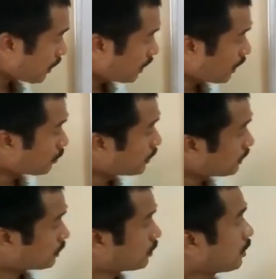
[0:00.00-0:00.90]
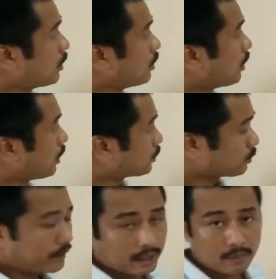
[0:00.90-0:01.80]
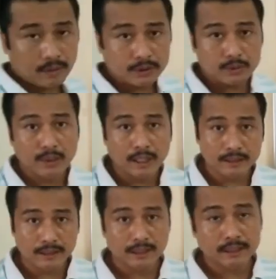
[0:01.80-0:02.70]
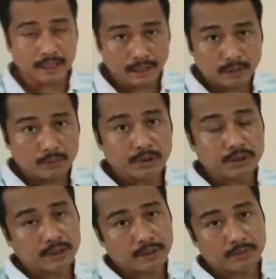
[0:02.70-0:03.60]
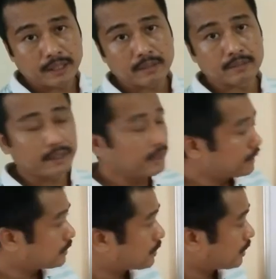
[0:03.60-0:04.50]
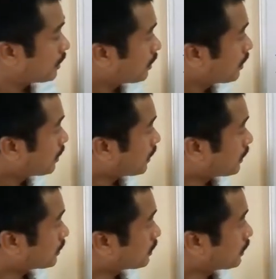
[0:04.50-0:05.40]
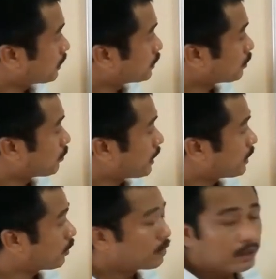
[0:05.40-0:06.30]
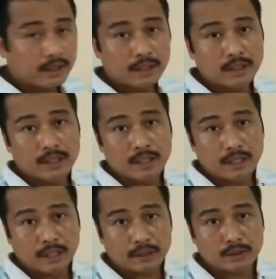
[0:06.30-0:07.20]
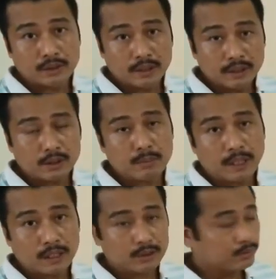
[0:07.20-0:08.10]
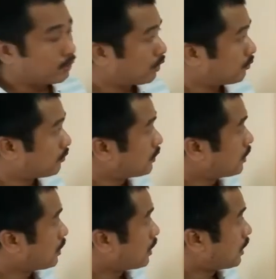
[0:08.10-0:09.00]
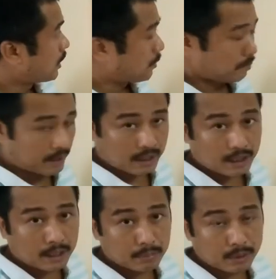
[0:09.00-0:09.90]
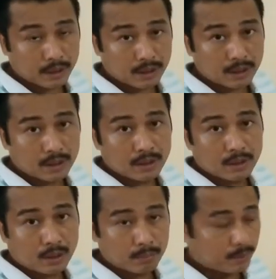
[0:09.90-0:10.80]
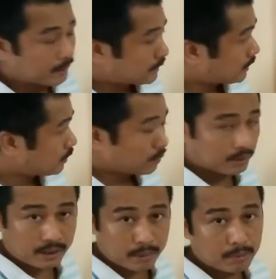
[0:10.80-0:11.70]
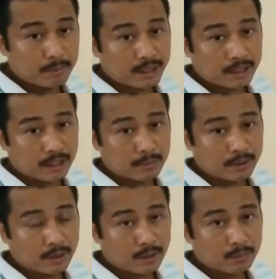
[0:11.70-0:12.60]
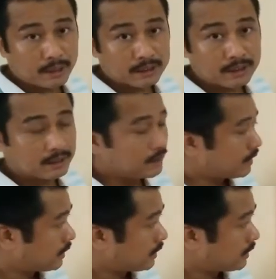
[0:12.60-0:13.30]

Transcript: Now this should allow us to answer the second question that we have raised, that is the reason why only electron rich metals form metal carbonyl complexes or stable metal carbonyl complexes.